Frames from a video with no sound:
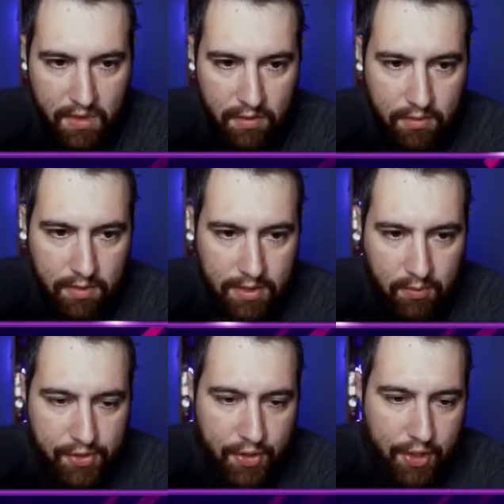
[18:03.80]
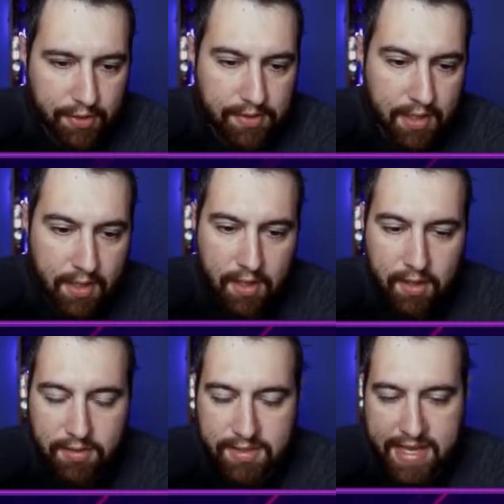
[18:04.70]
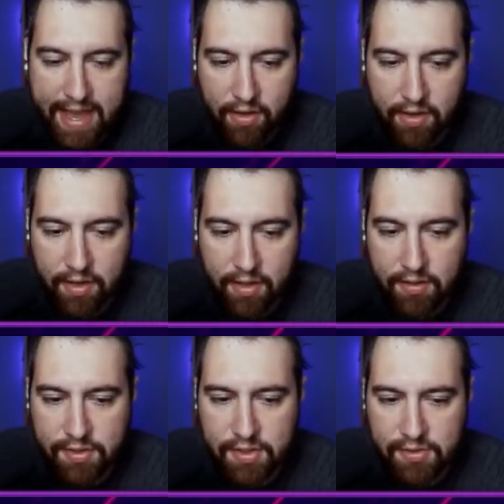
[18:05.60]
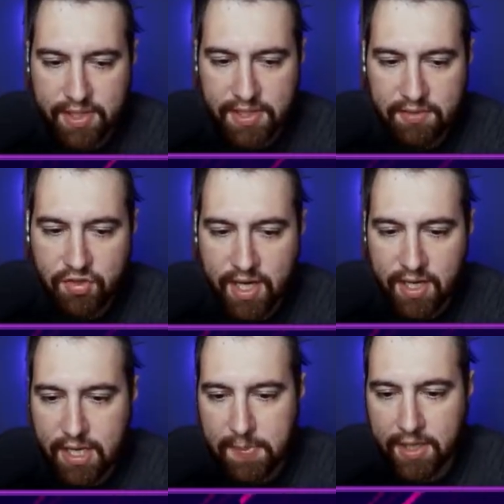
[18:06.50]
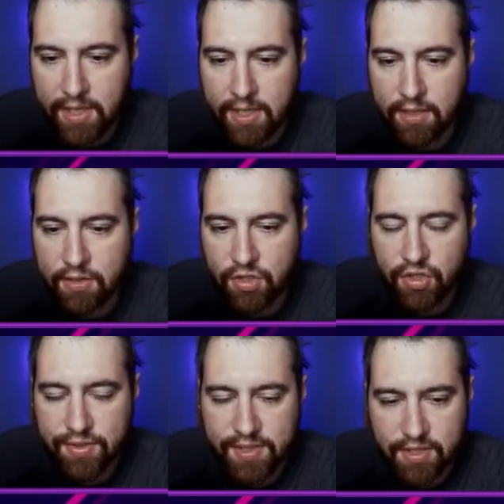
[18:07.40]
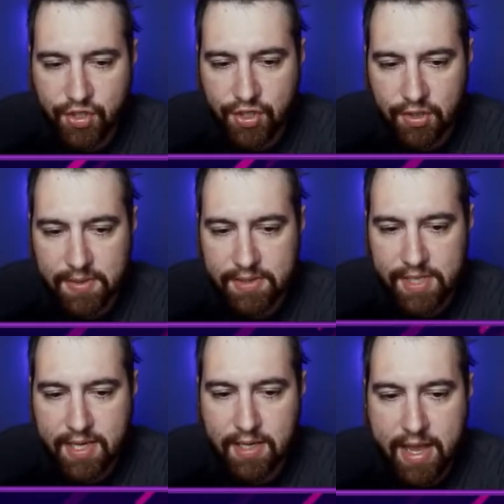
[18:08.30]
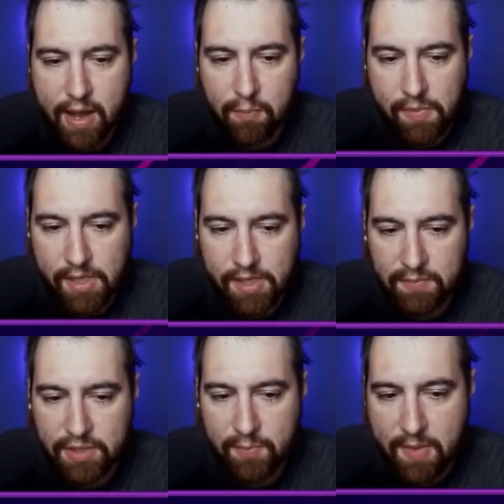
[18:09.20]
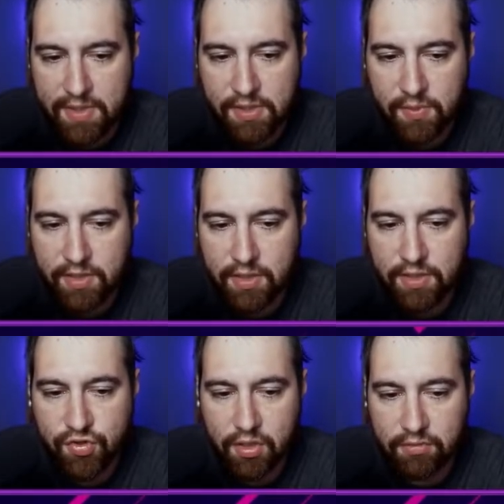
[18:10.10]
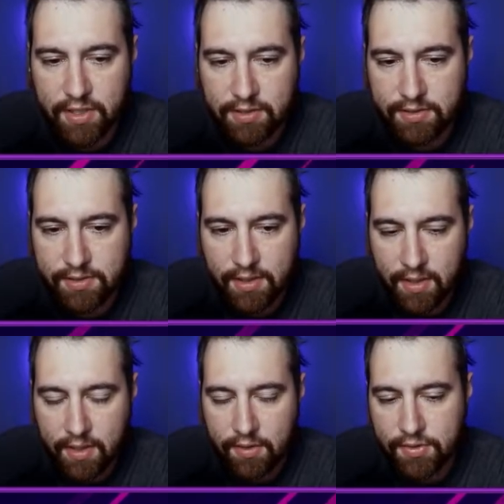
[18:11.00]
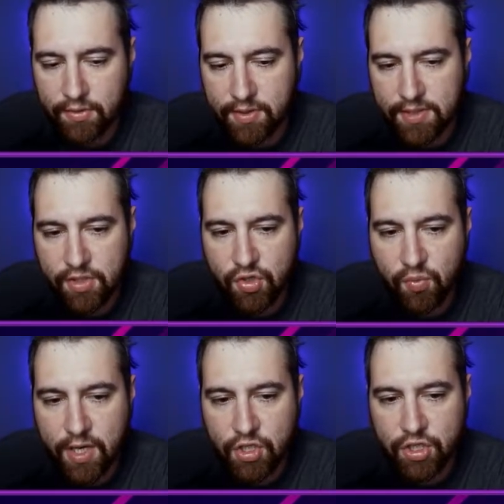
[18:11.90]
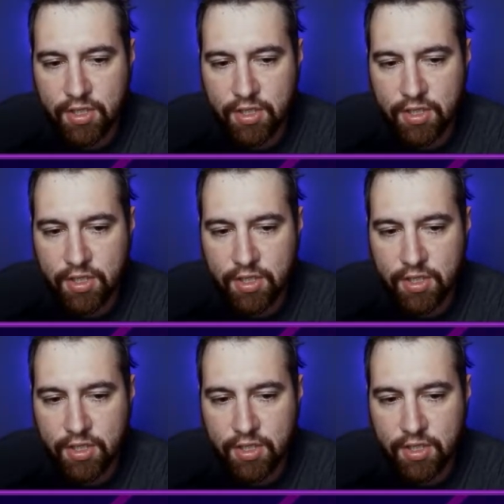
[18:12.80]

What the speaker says: what's it called? Our Dialga there. There's no sense of trying to keeping it and just using shields, because they can out spam us with the drill runs. So in this situation,